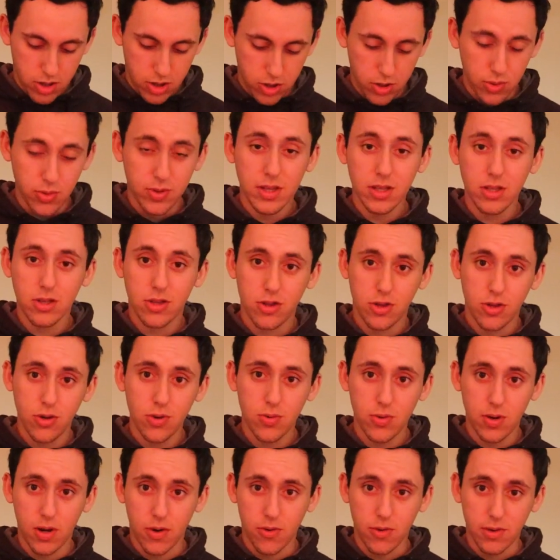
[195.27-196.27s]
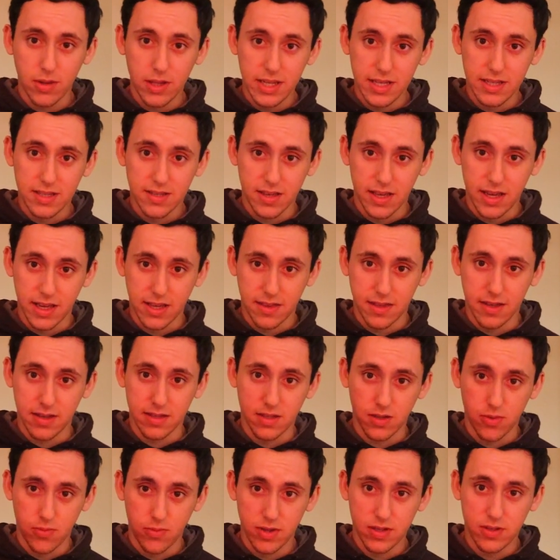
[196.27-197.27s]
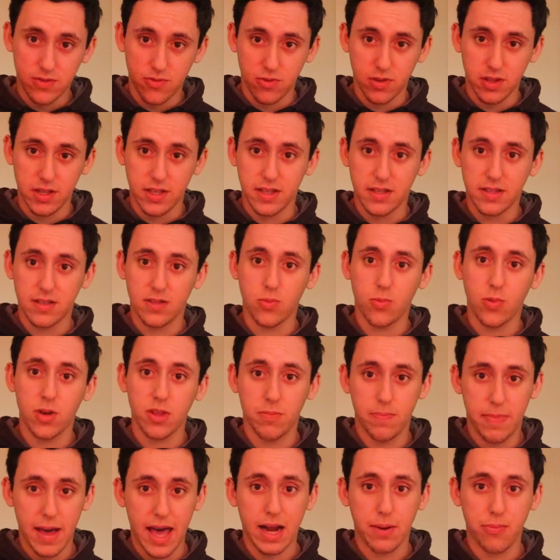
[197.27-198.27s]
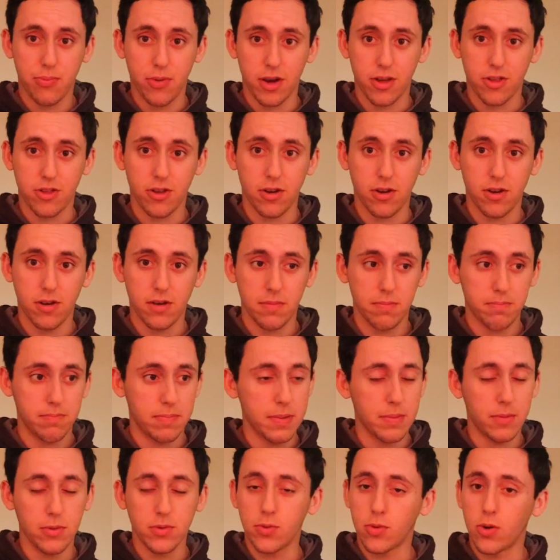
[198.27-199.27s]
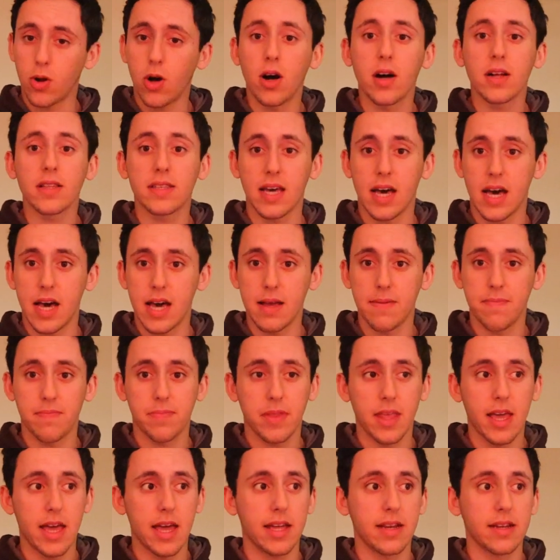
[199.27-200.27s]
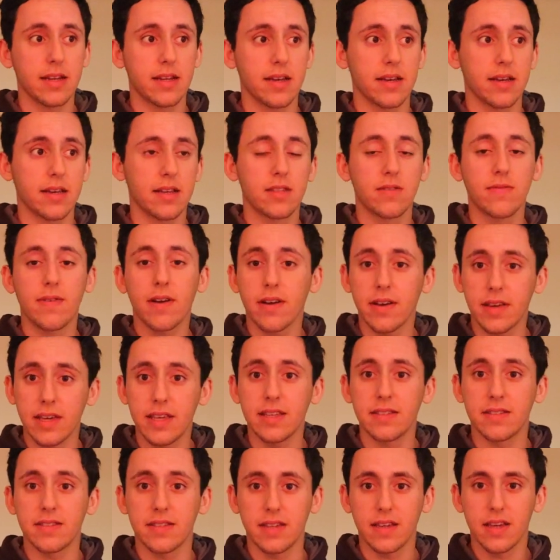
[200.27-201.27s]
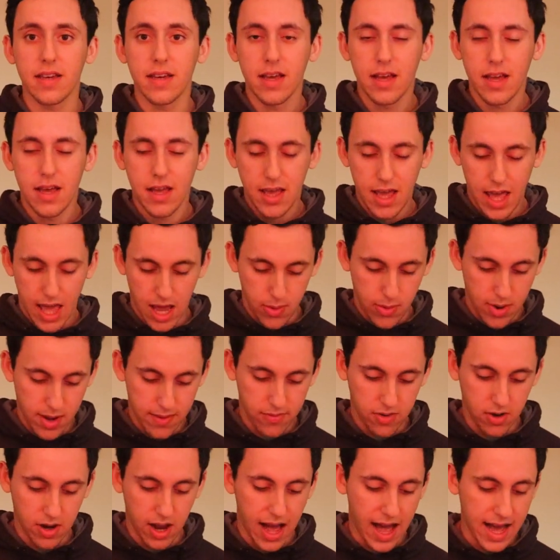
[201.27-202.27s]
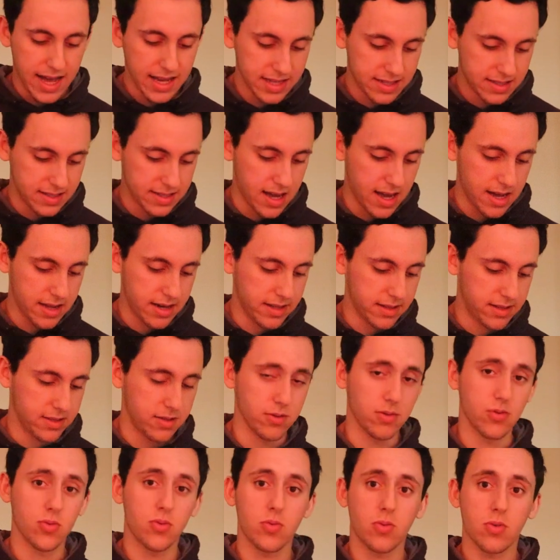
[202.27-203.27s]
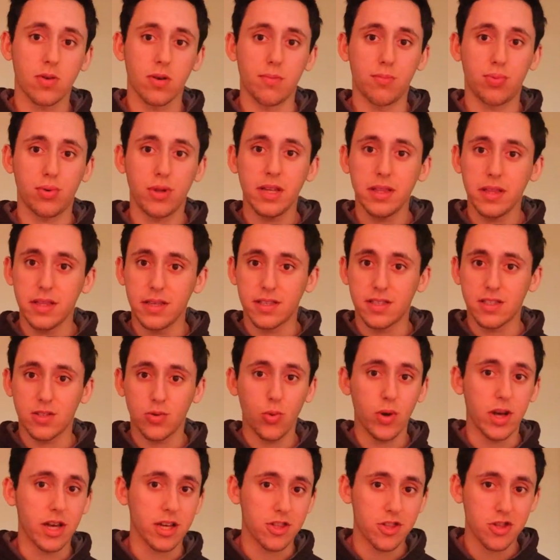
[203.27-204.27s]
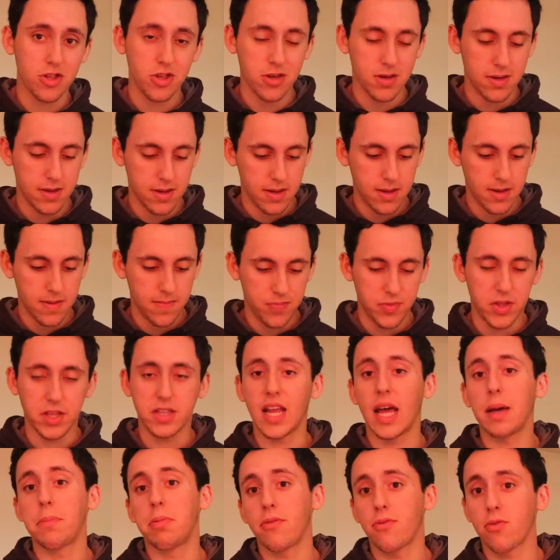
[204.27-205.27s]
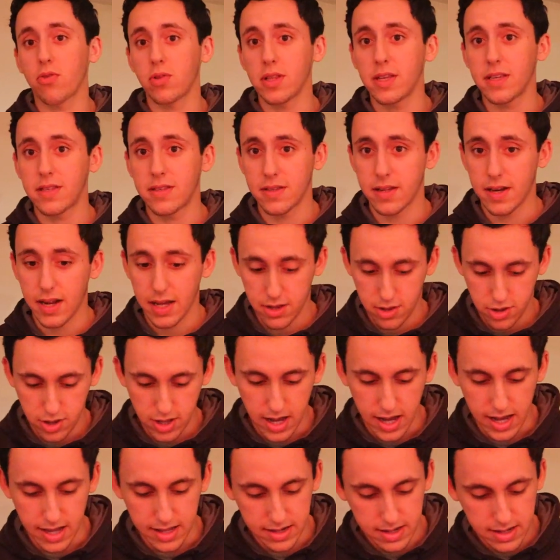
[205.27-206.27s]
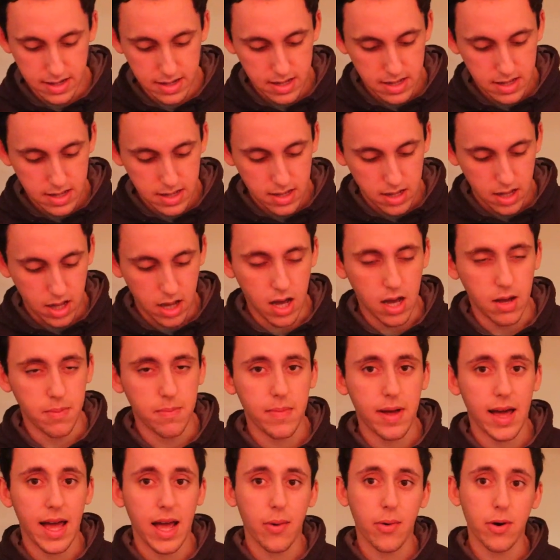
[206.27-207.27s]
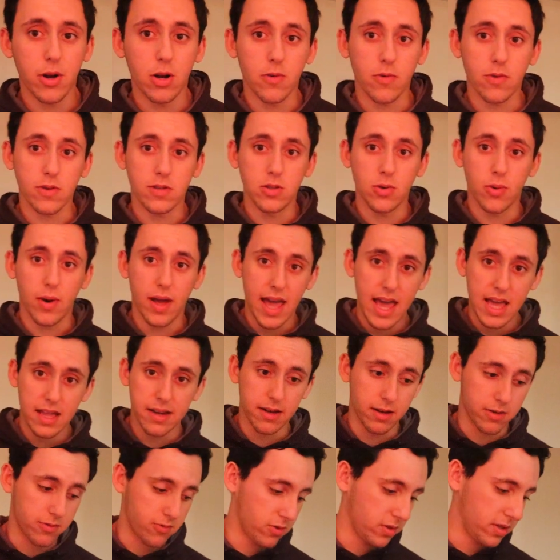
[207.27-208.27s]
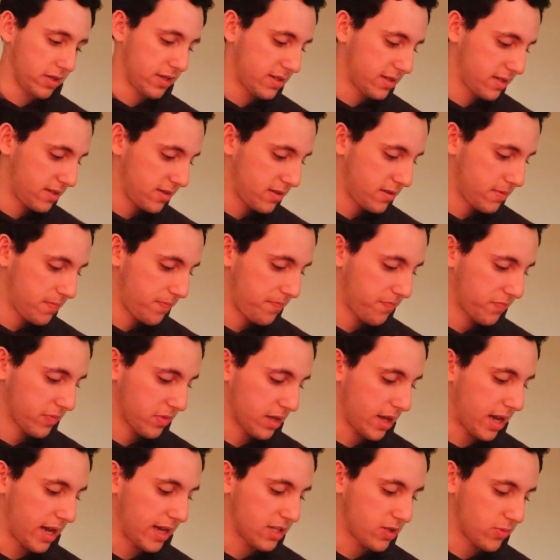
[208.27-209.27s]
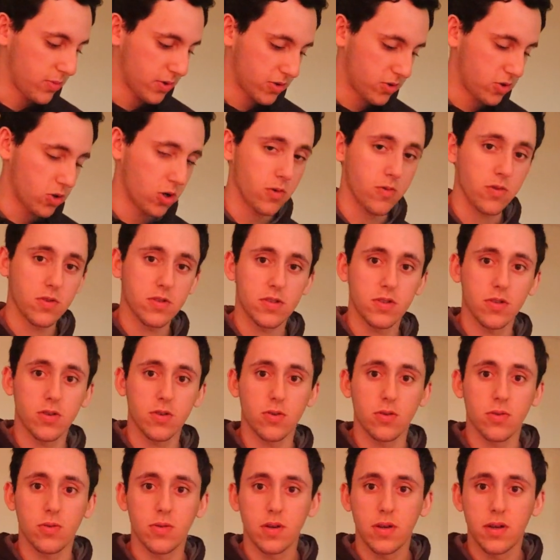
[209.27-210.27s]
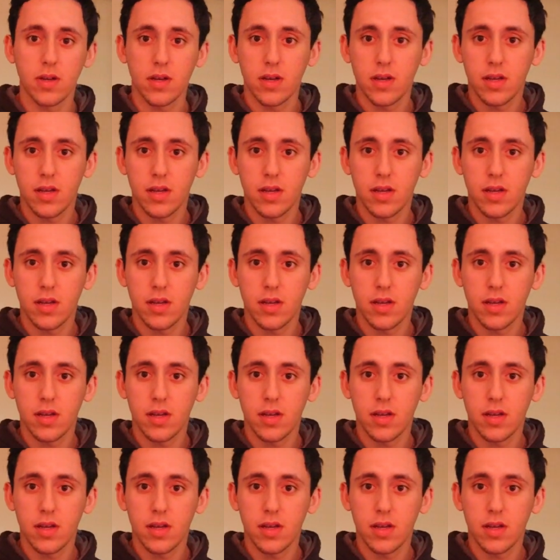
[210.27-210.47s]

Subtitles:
you can shoot a release like this, a wrist release, with back pressure. People do it all the time, and it's very easy. However, I decided to completely switch the type of release that I shot. I went over to a handheld release. I switched over to